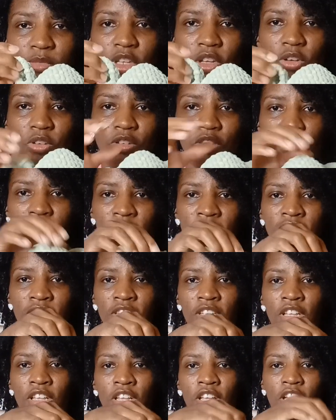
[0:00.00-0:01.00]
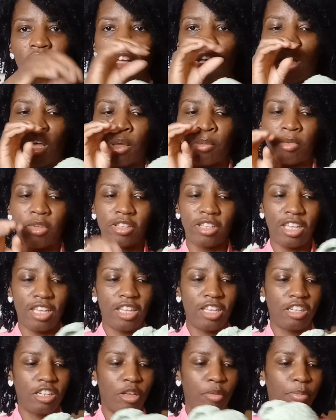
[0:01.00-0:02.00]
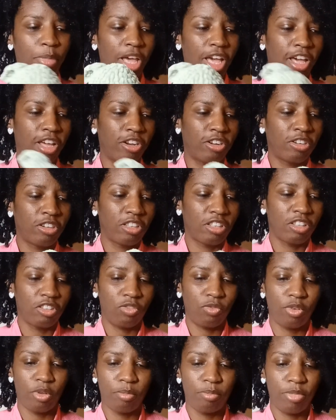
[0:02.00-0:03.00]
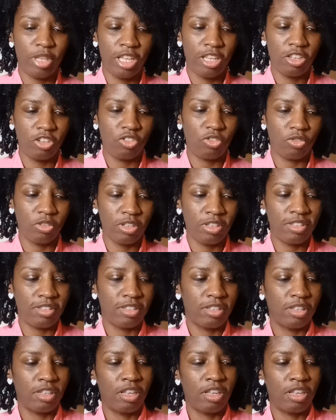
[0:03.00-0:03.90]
Yodas. Again, the pattern is from Pinterest.